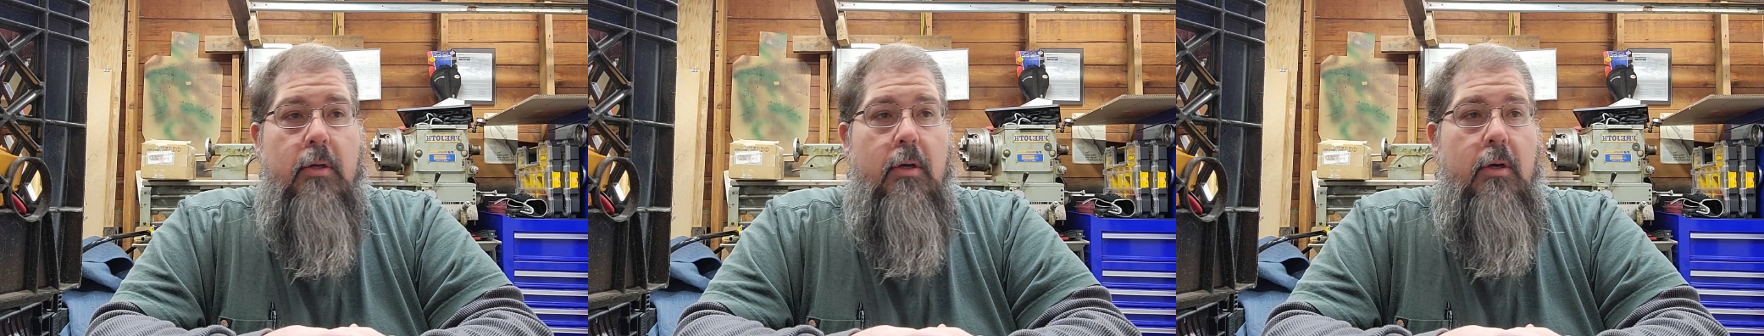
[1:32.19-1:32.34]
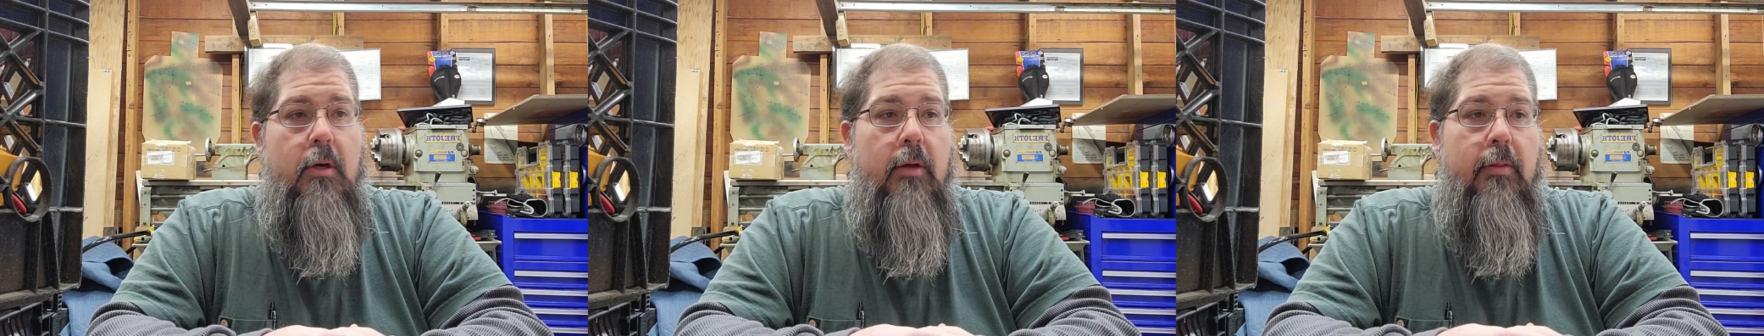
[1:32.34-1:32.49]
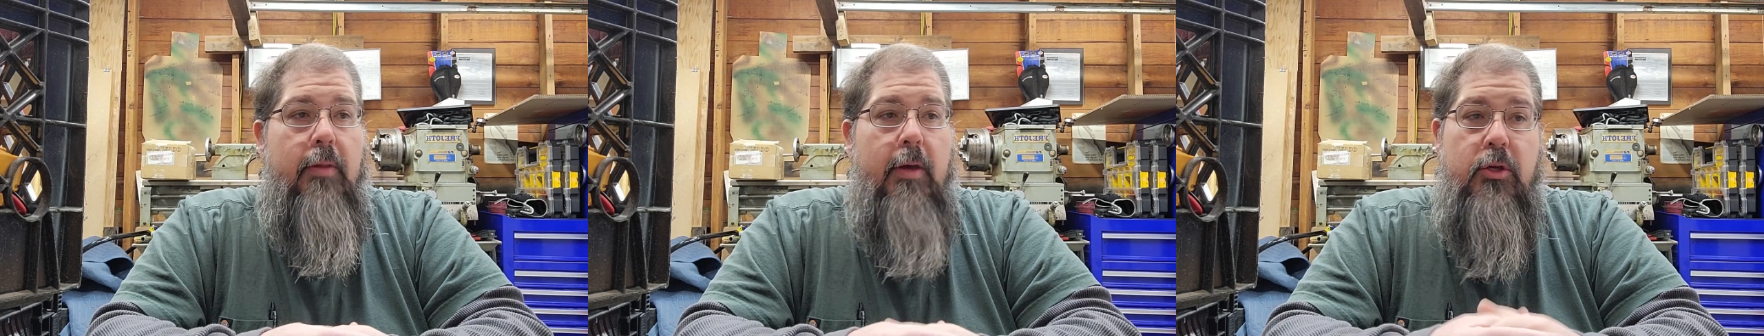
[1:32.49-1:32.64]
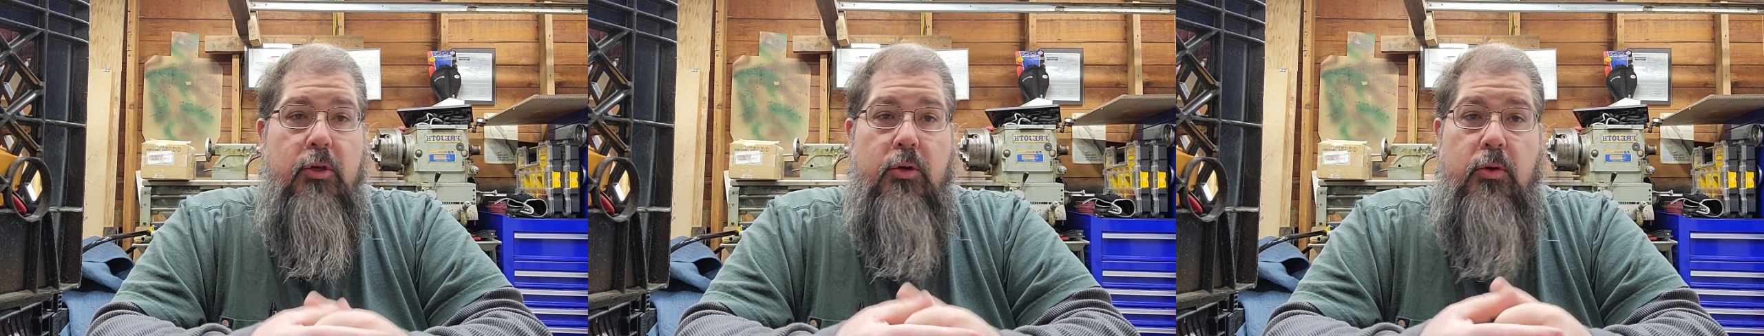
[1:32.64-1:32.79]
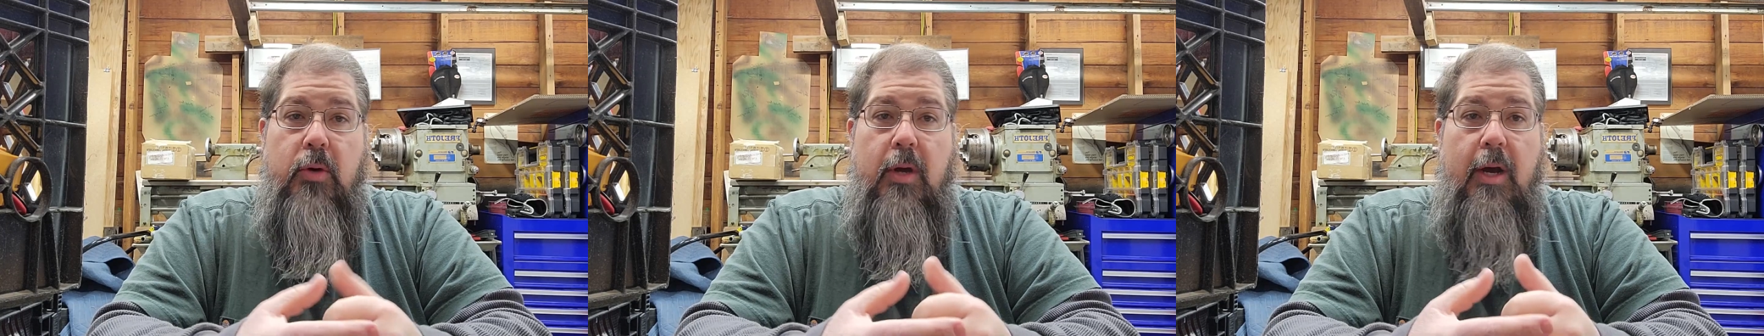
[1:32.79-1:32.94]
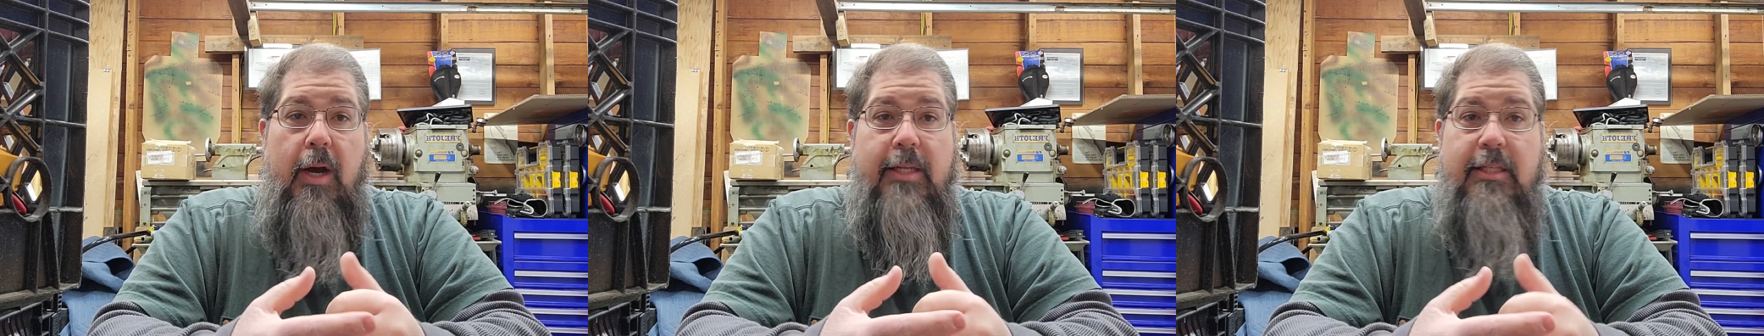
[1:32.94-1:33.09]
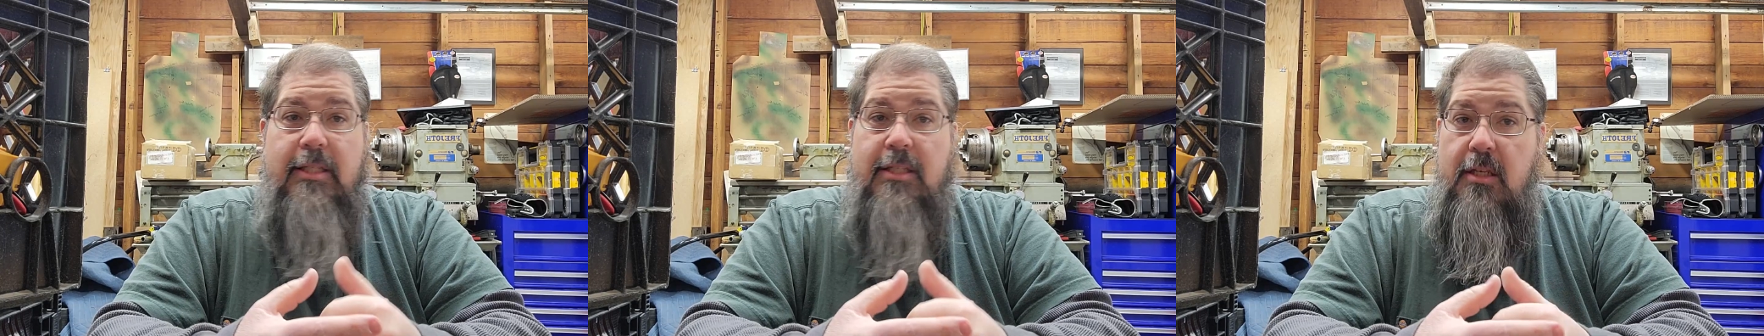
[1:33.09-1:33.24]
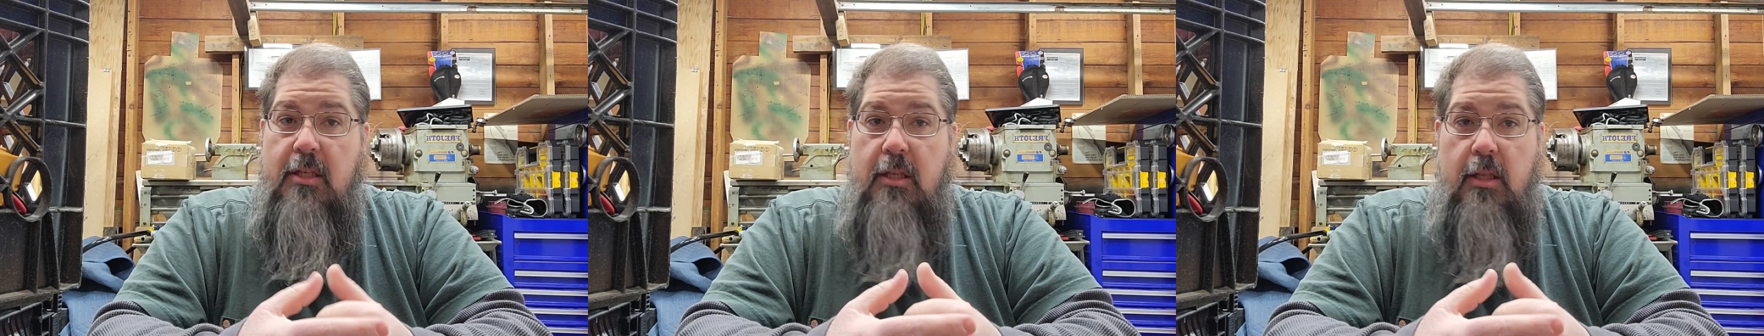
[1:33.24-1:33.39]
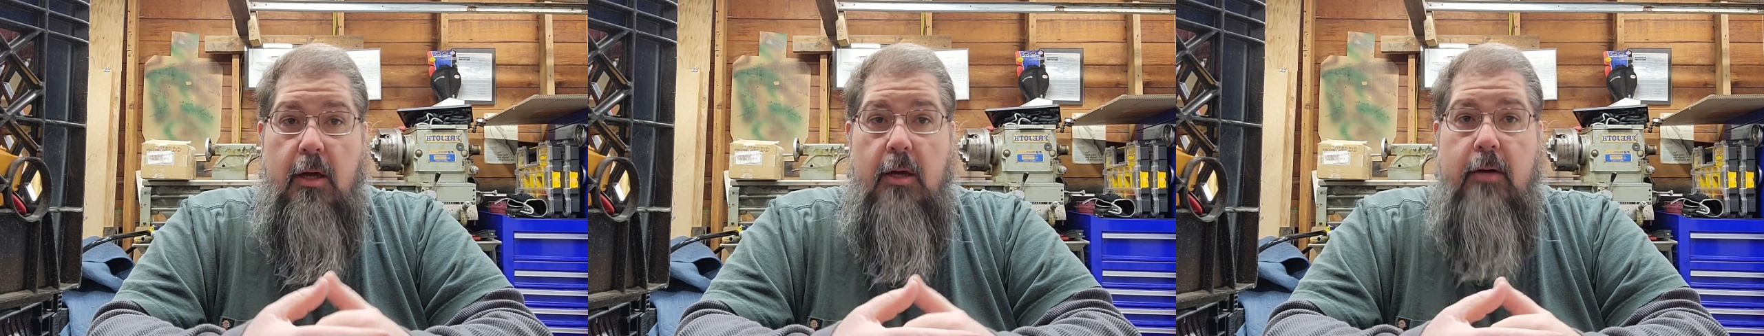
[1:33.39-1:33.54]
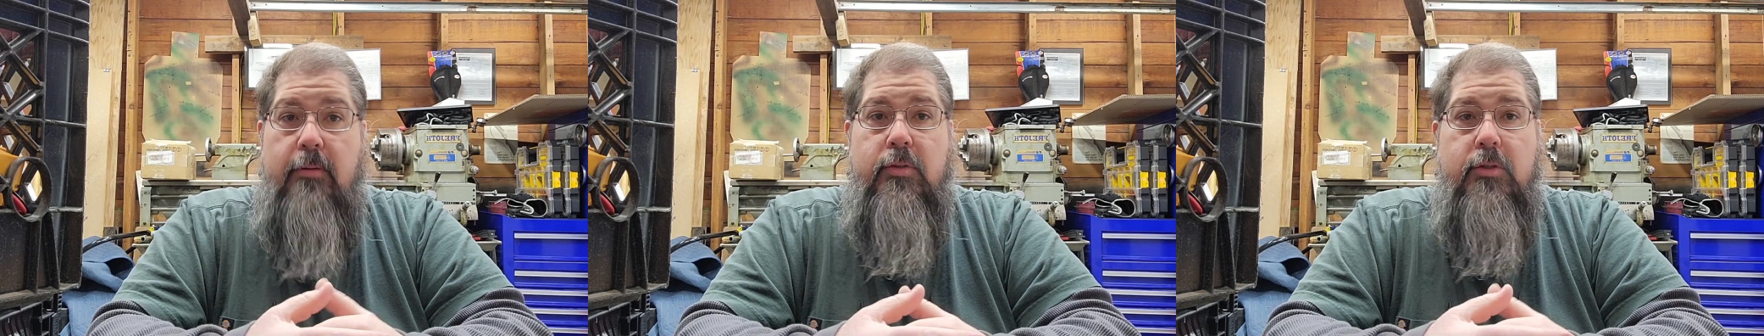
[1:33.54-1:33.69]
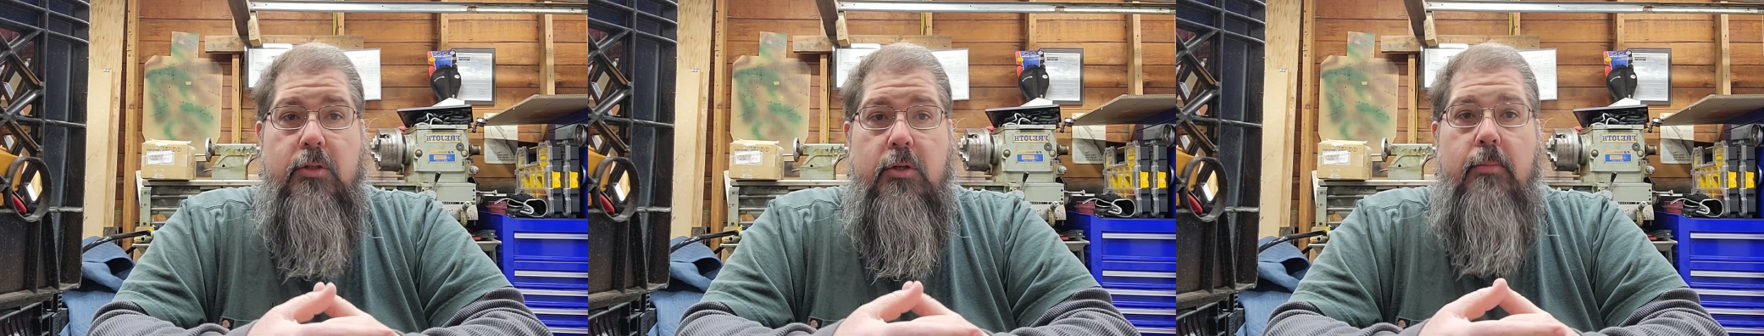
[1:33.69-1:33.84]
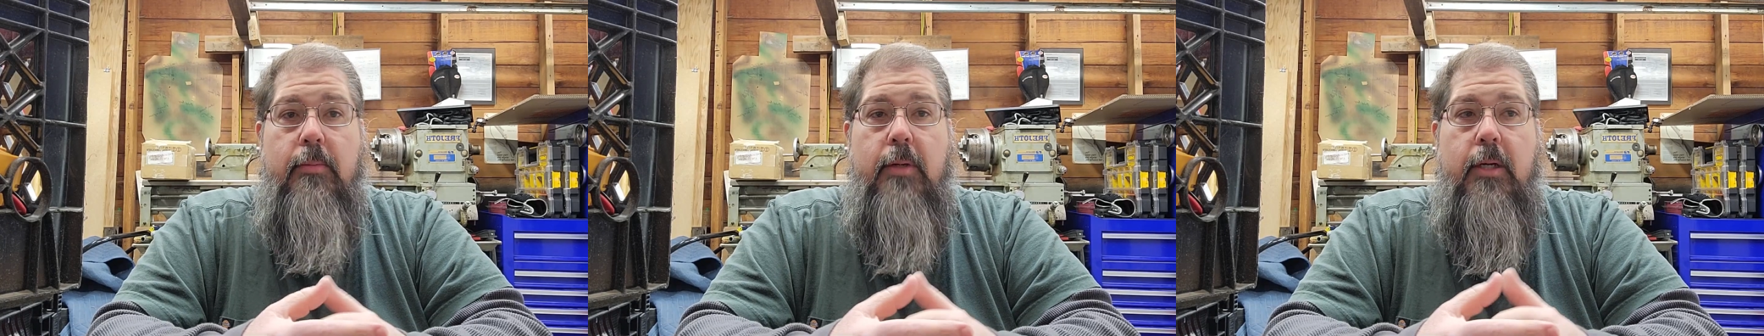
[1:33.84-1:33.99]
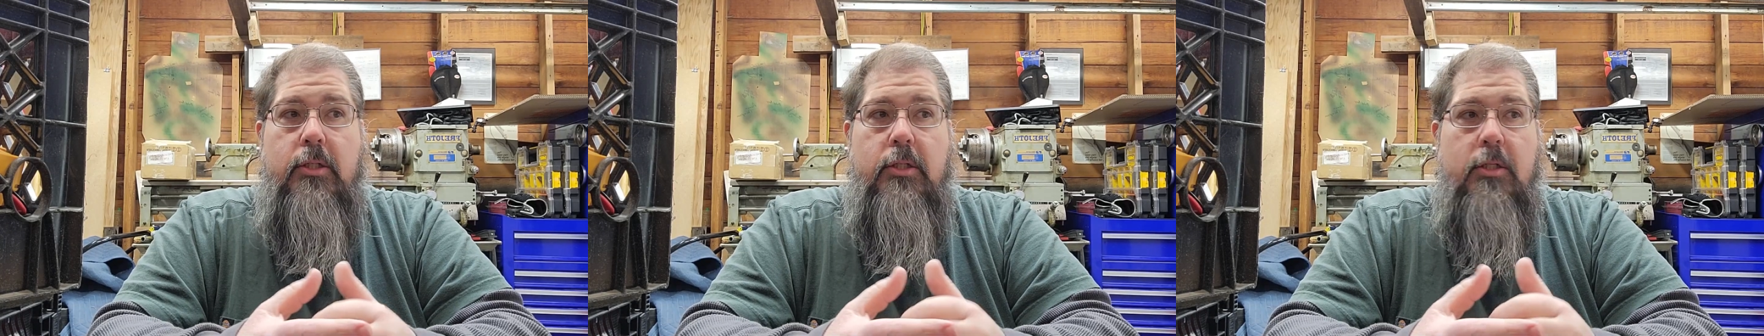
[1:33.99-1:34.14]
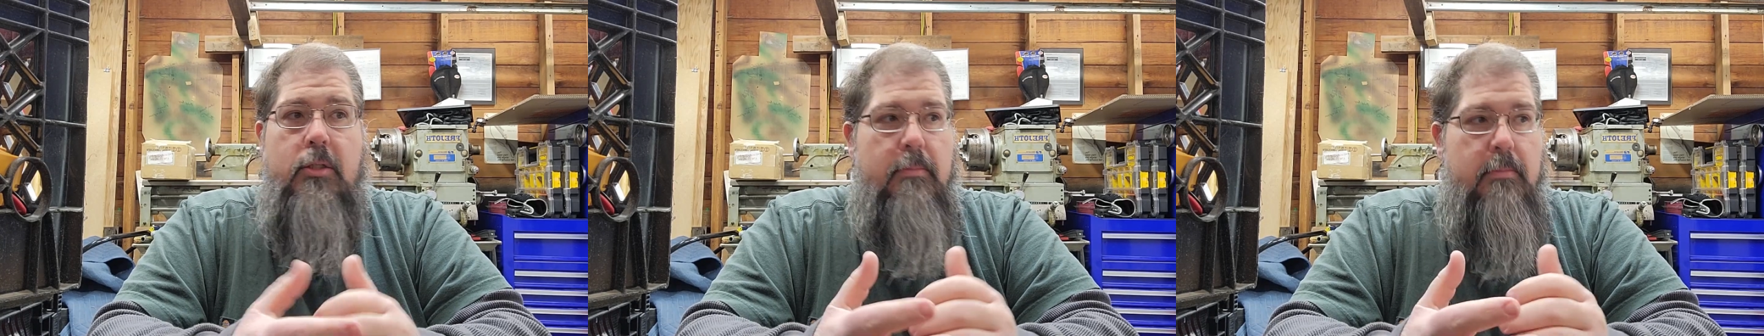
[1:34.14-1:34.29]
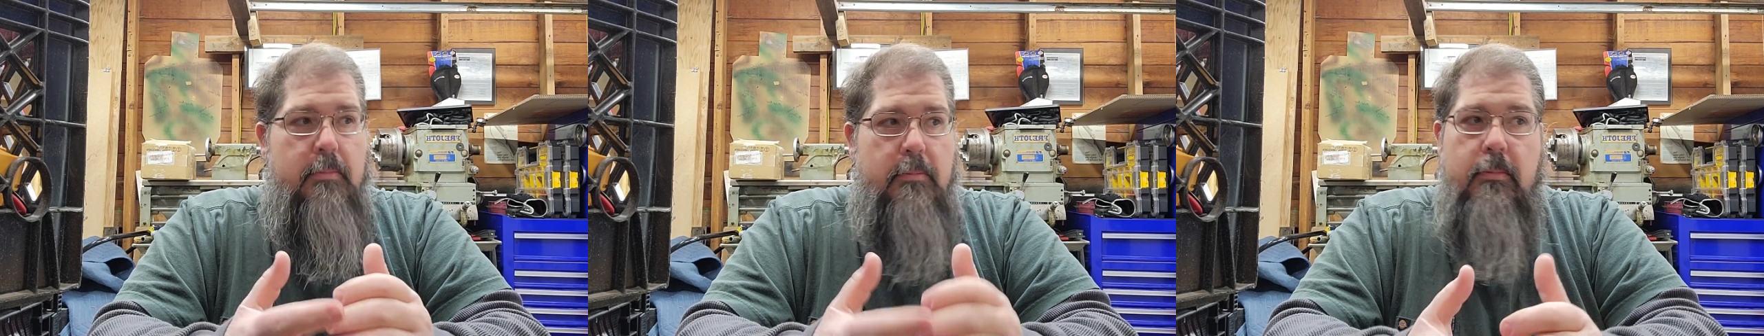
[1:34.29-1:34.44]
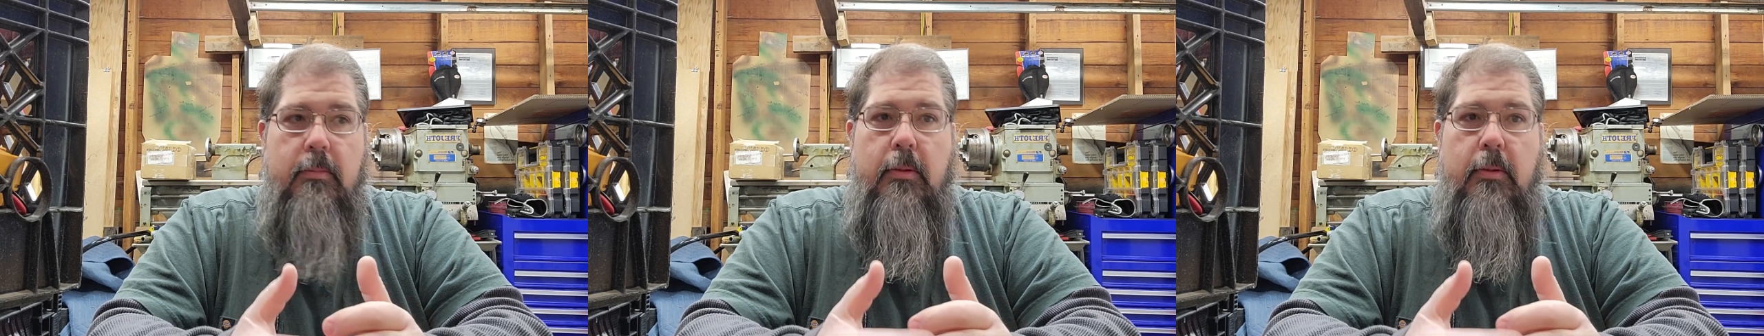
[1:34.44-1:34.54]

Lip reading: that you guys love so much.